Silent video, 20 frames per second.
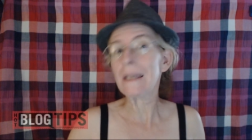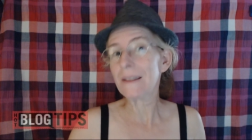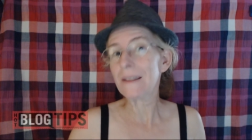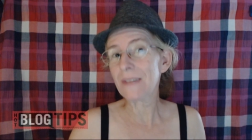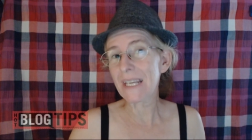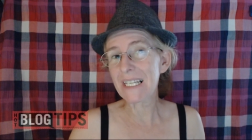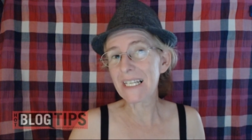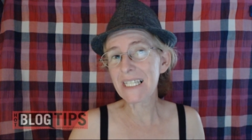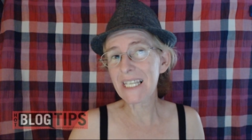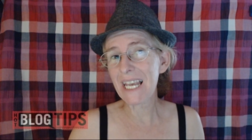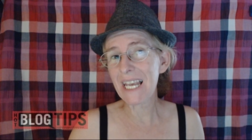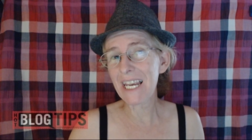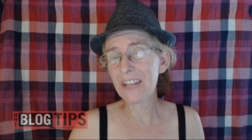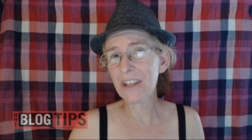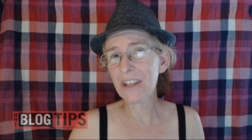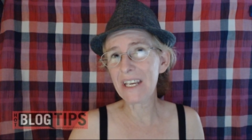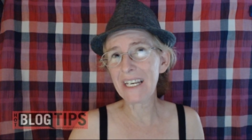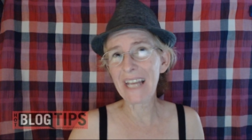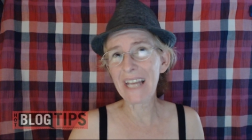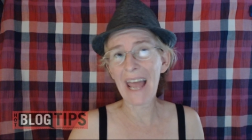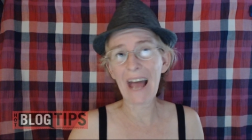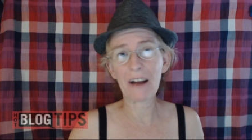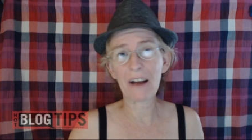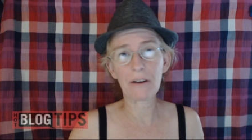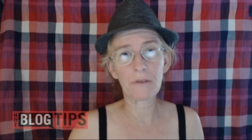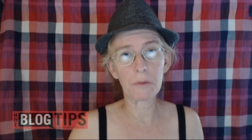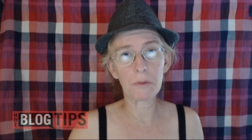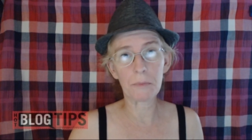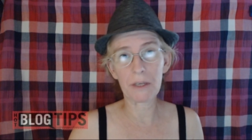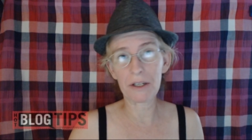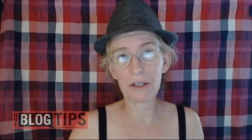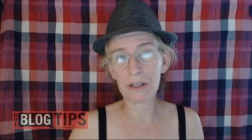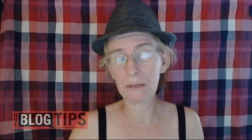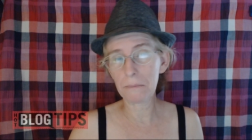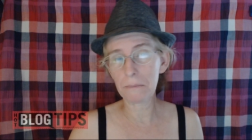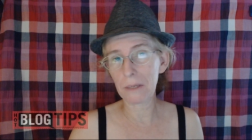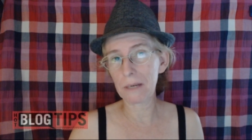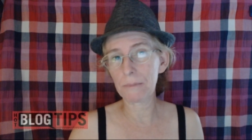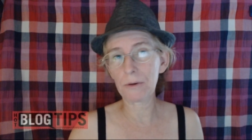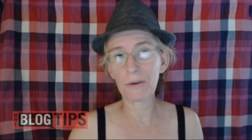They say that out of 1 million
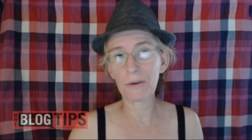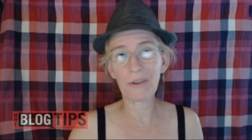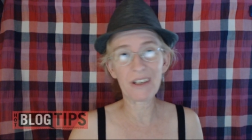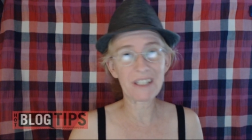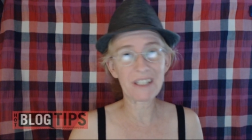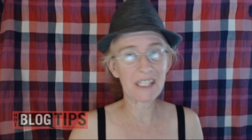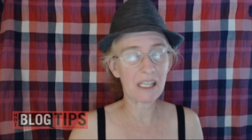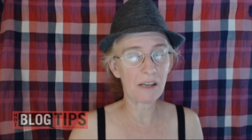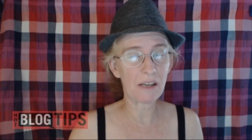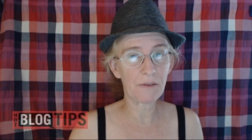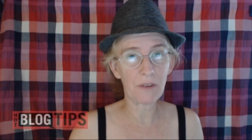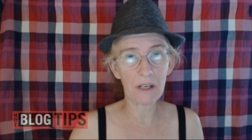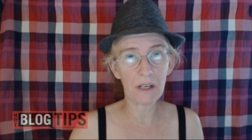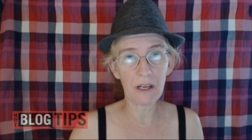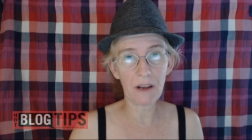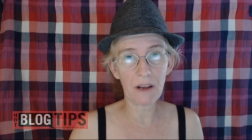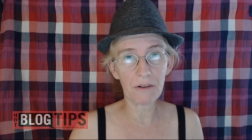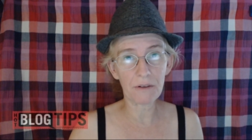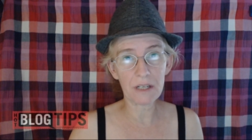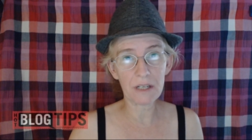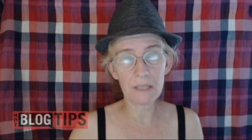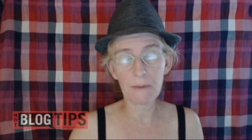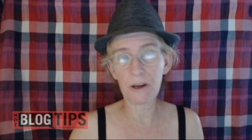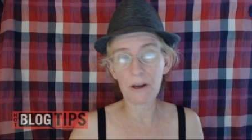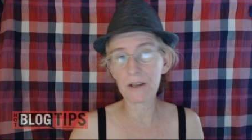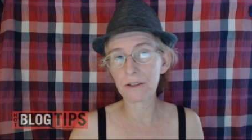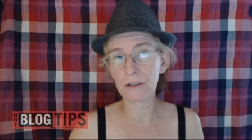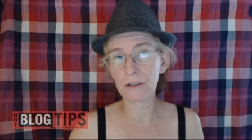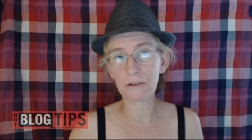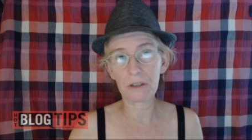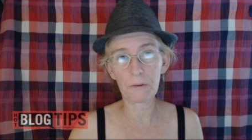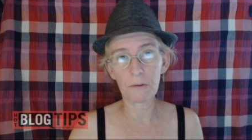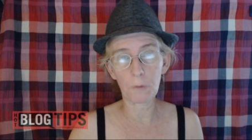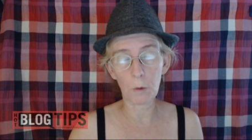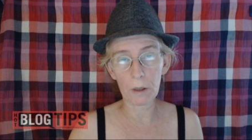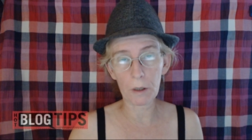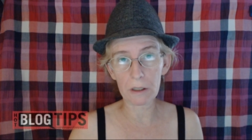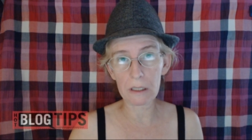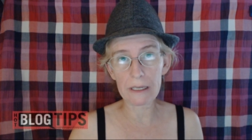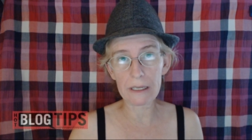people that see a video response, only
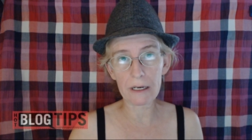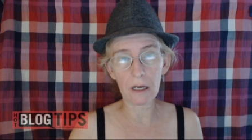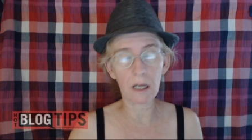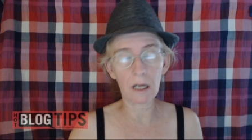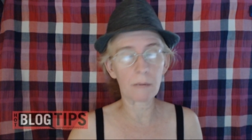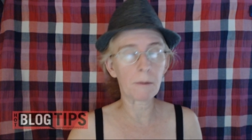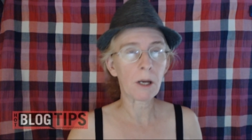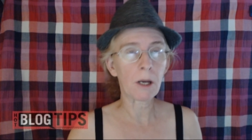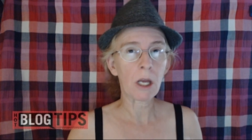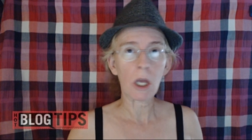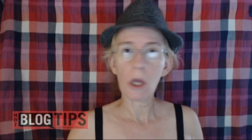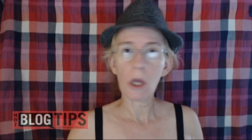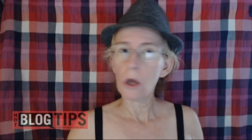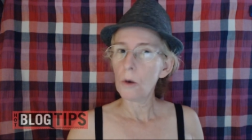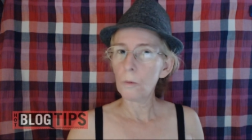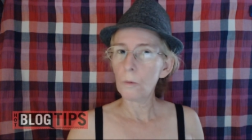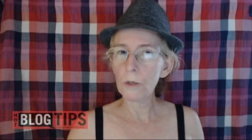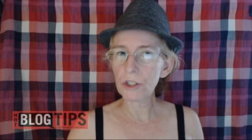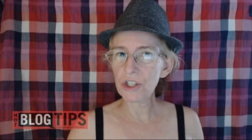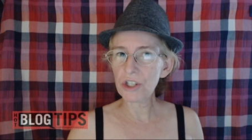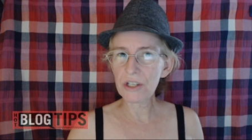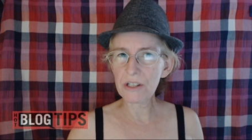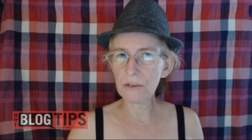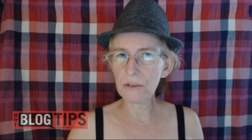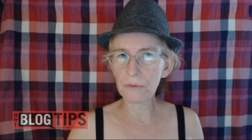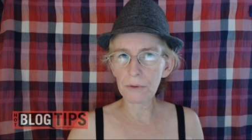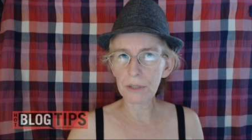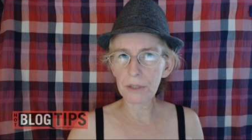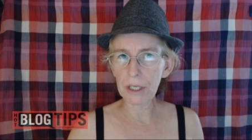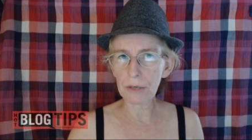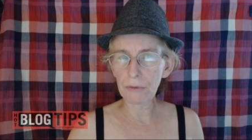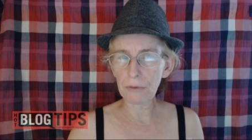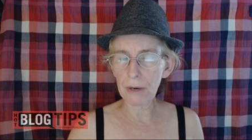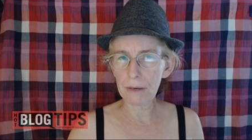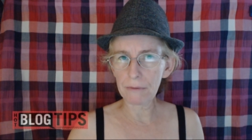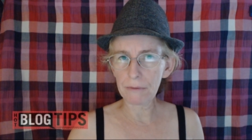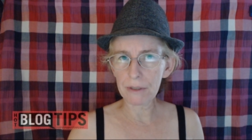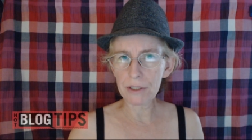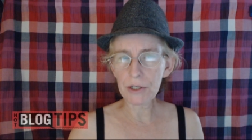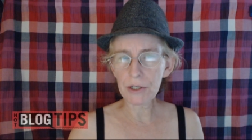4 click on them, which isn't really
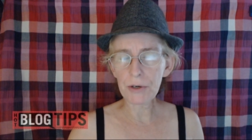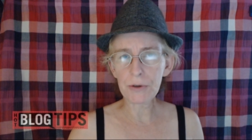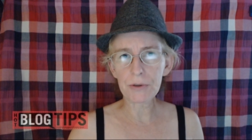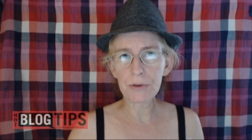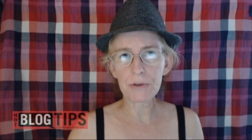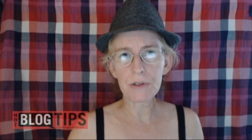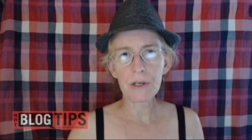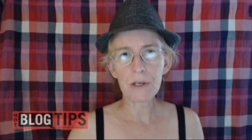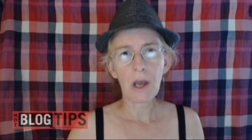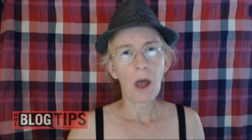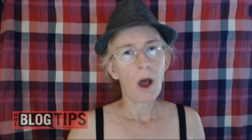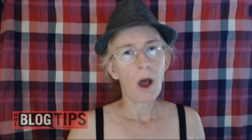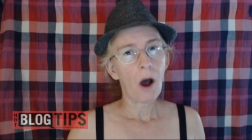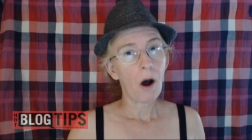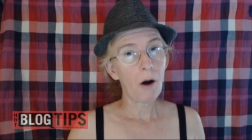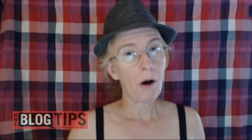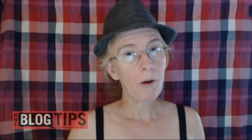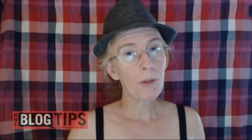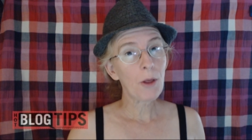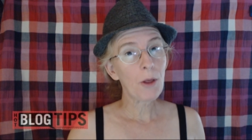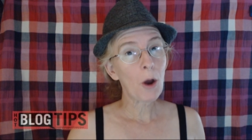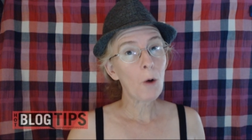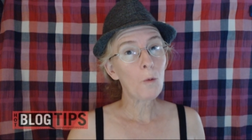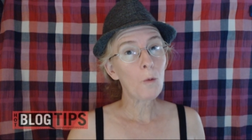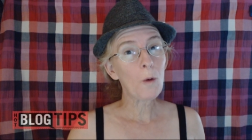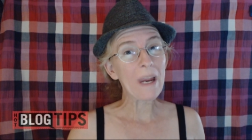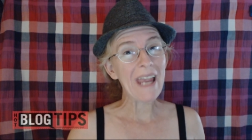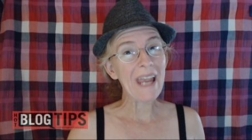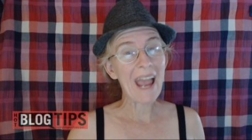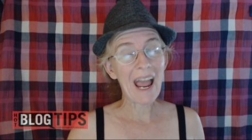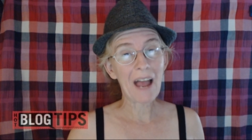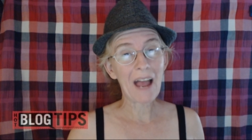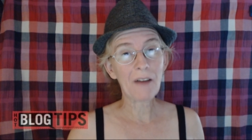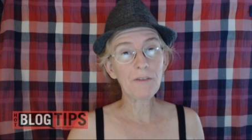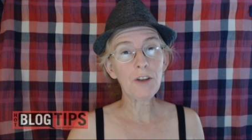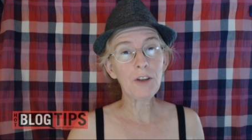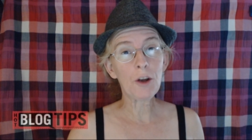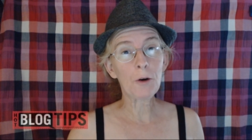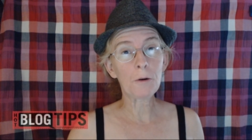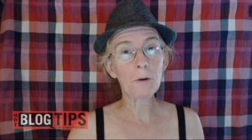great returns, although we have
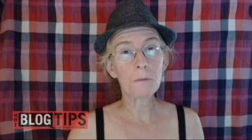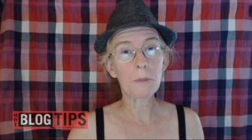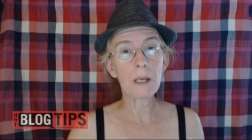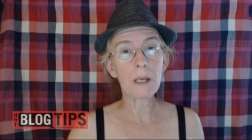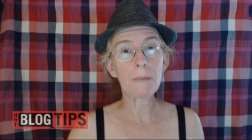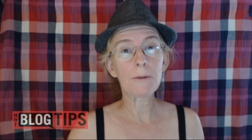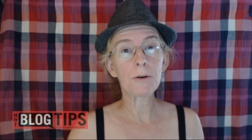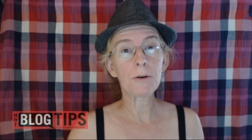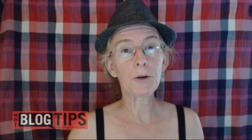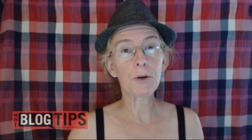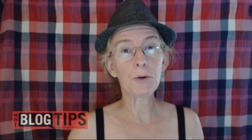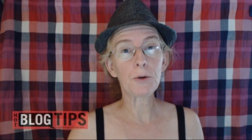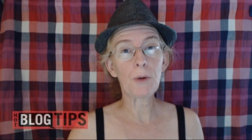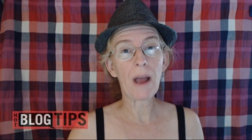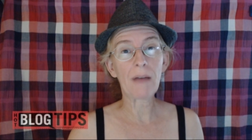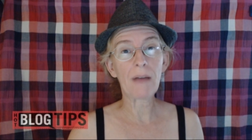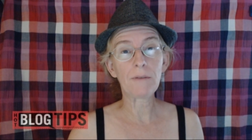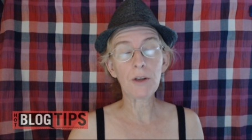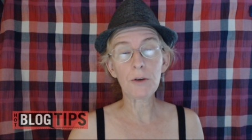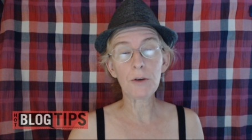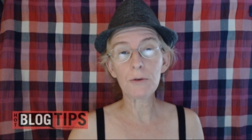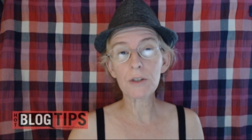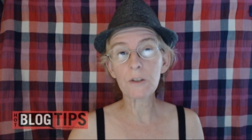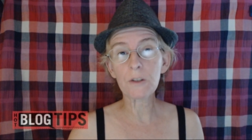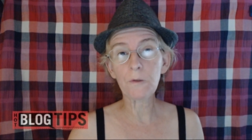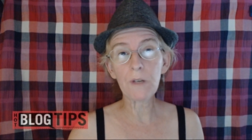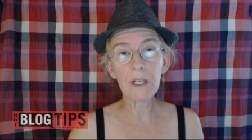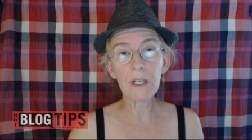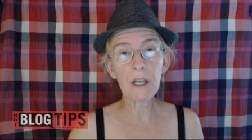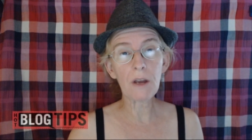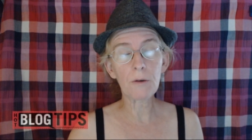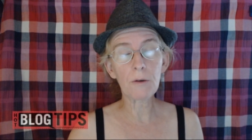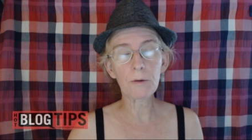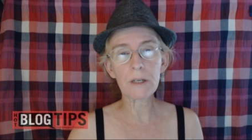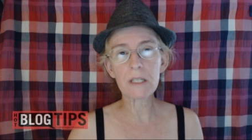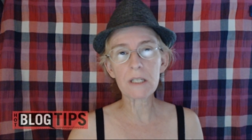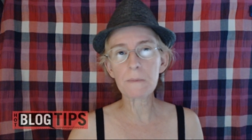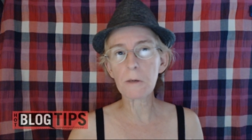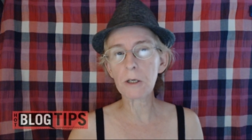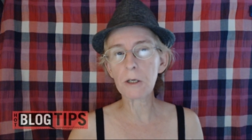known people who have used video
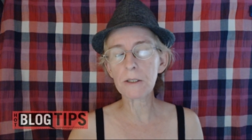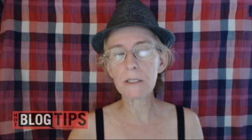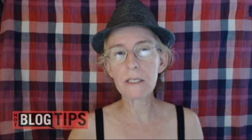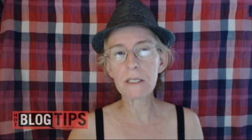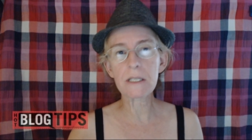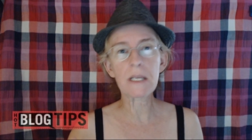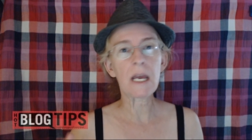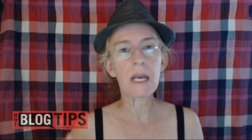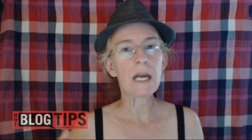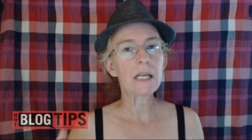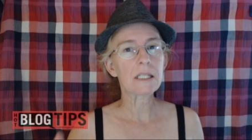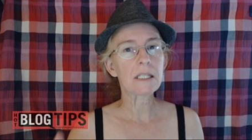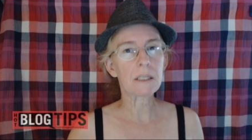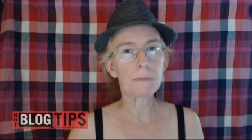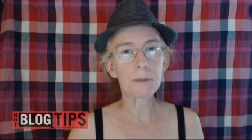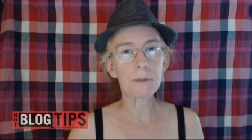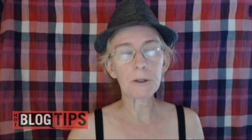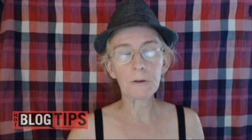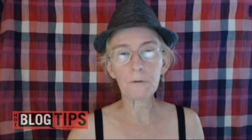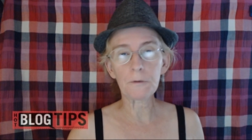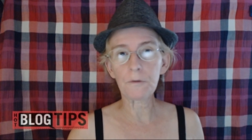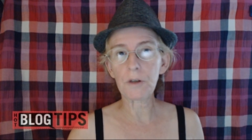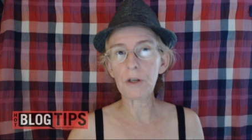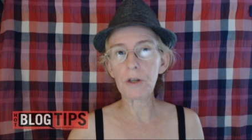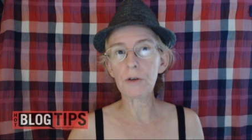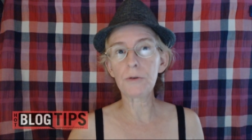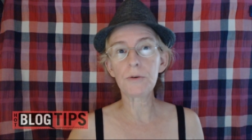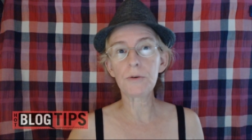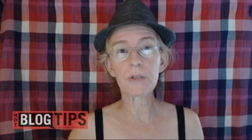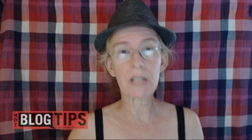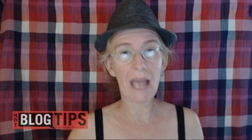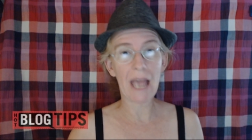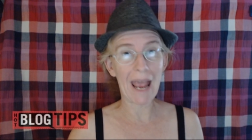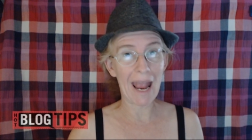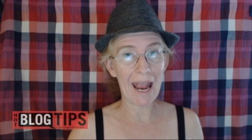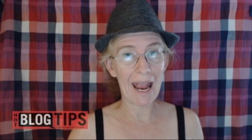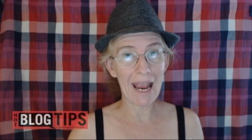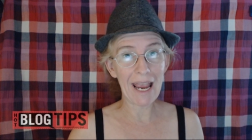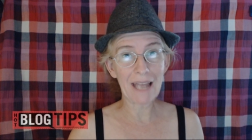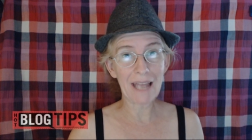responses to build views
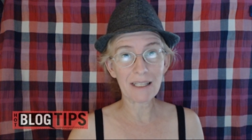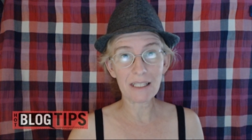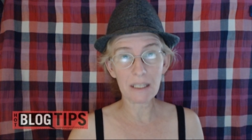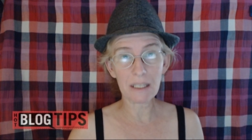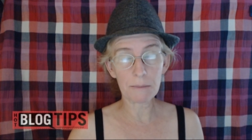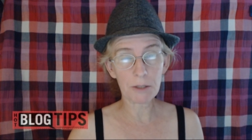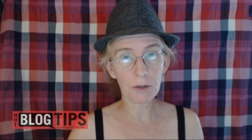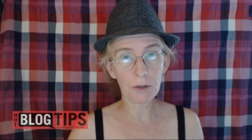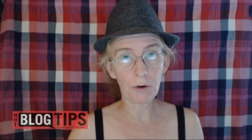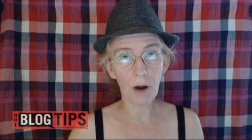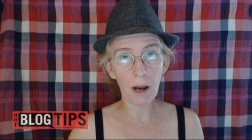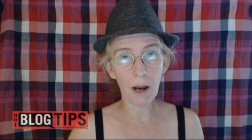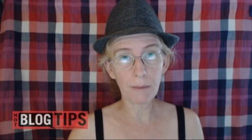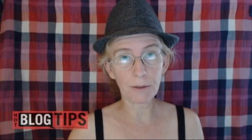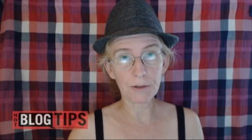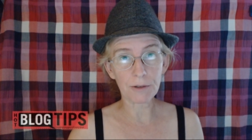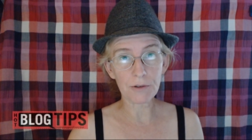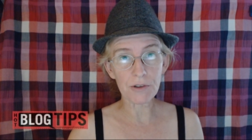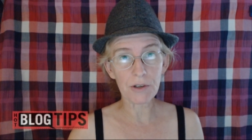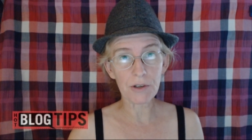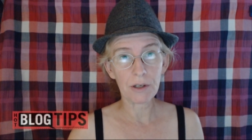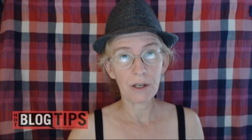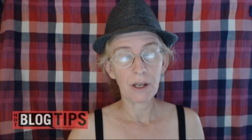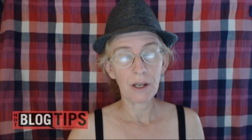and subscribers.